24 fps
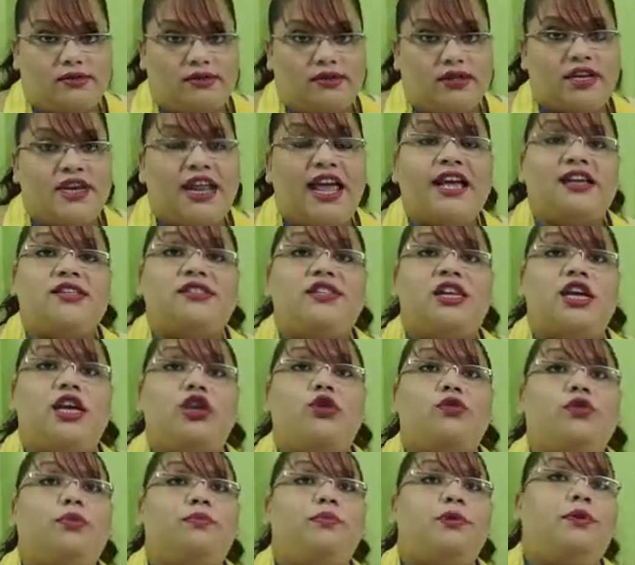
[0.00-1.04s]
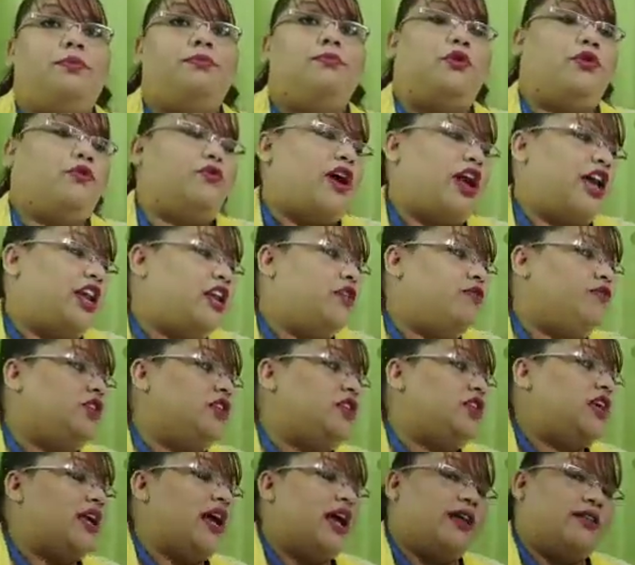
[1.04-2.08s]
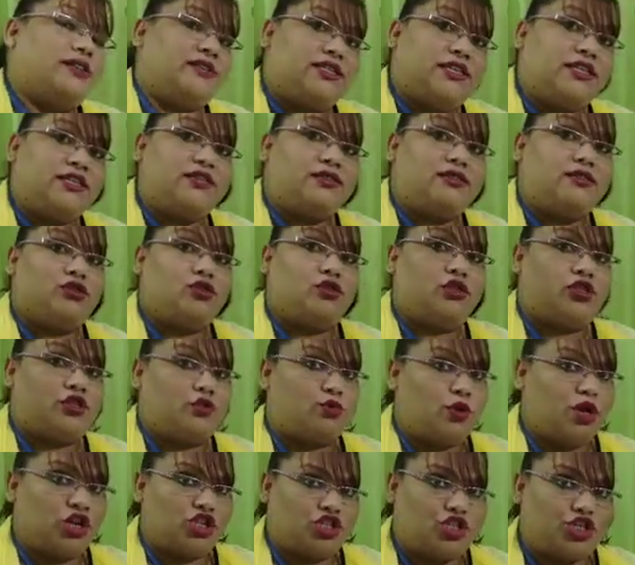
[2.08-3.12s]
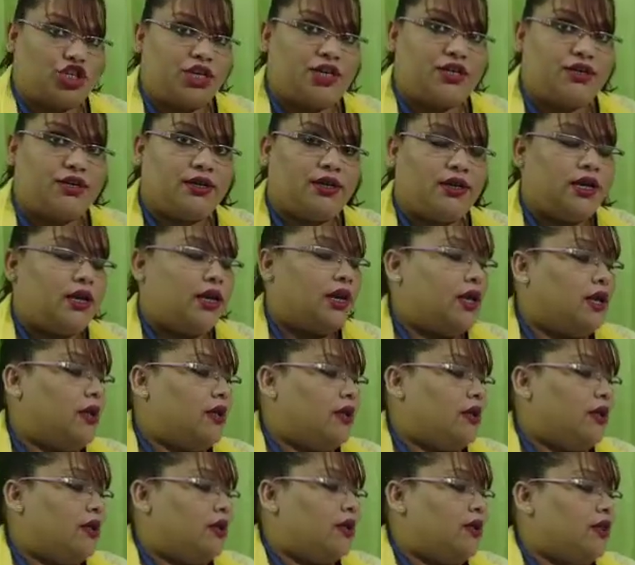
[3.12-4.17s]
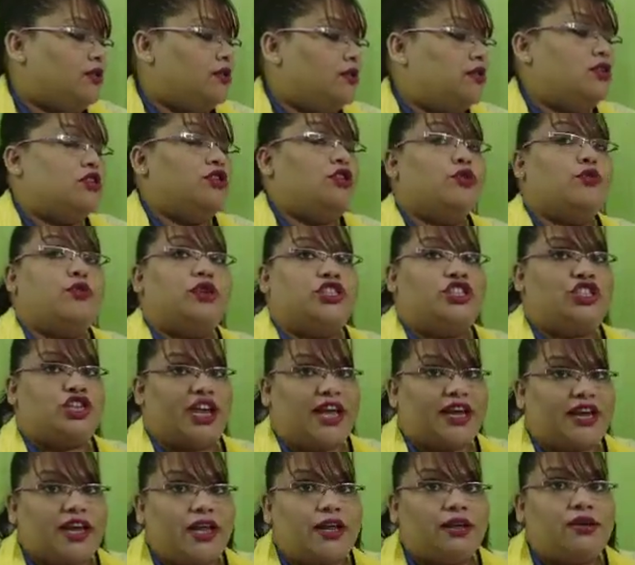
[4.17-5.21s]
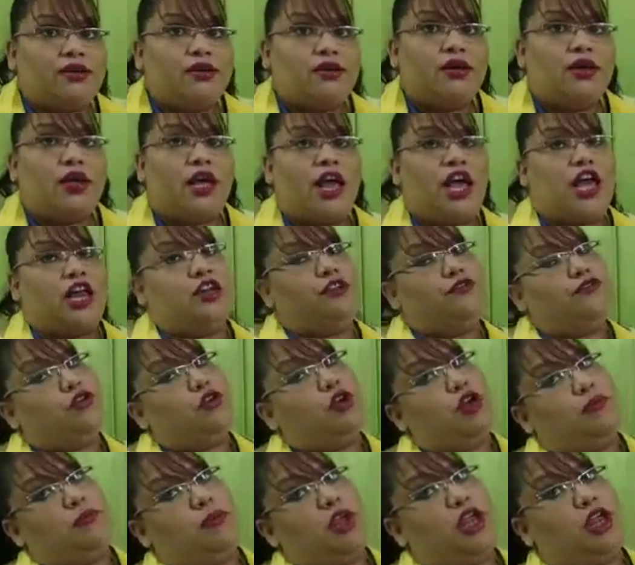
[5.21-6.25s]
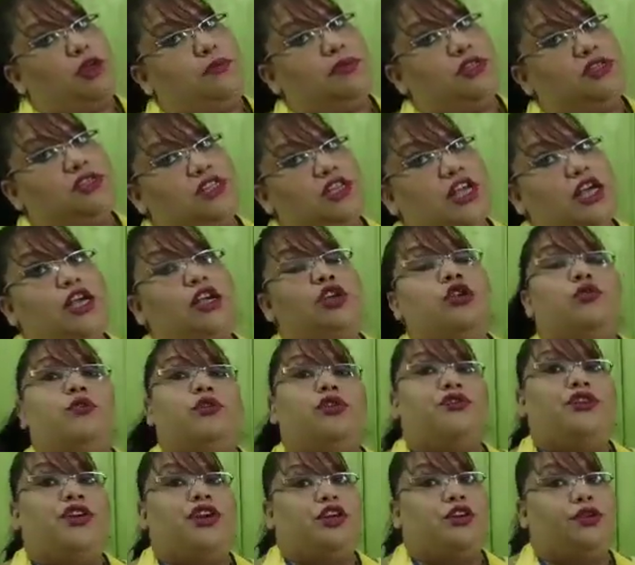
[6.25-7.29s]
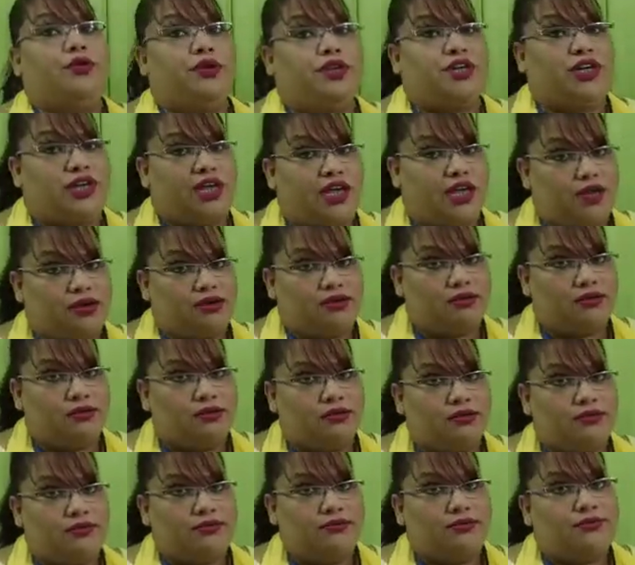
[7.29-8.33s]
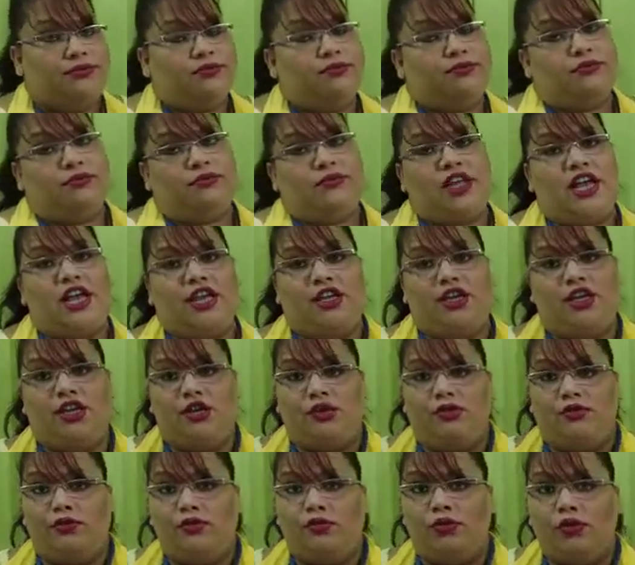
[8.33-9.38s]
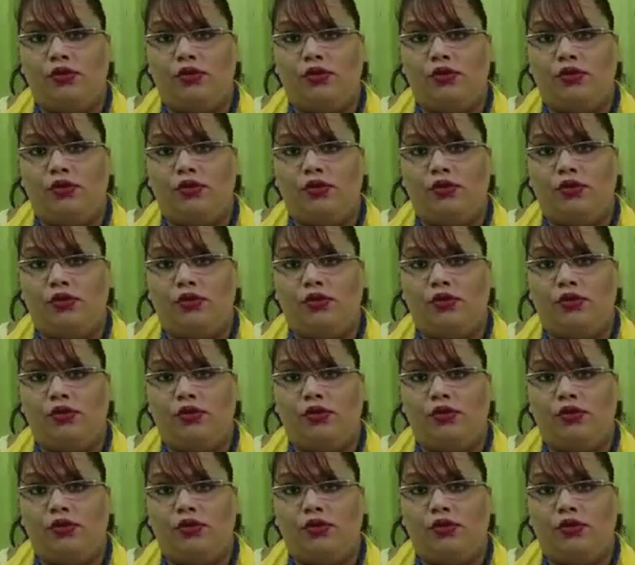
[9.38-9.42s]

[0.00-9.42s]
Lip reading: The next day you will be provided with the answers to this worksheet. You will check it, and if you have made a mistake, you will redo it again. Thank you.